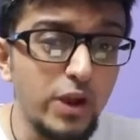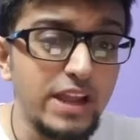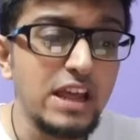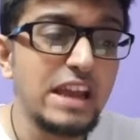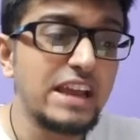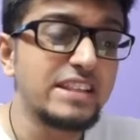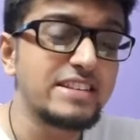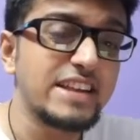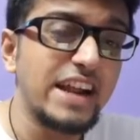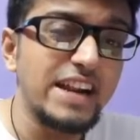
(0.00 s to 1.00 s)
queen
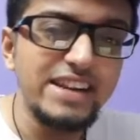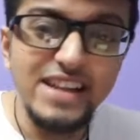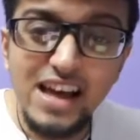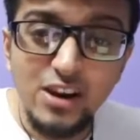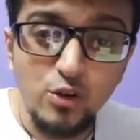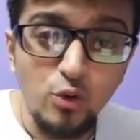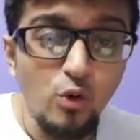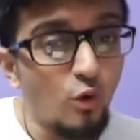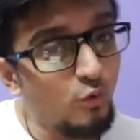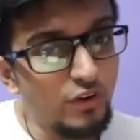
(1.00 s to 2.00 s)
in this entire
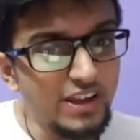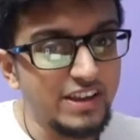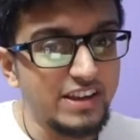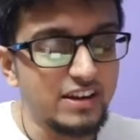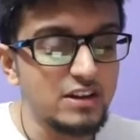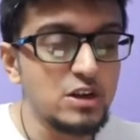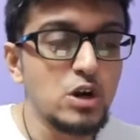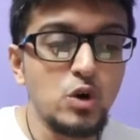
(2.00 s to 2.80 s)
row over here.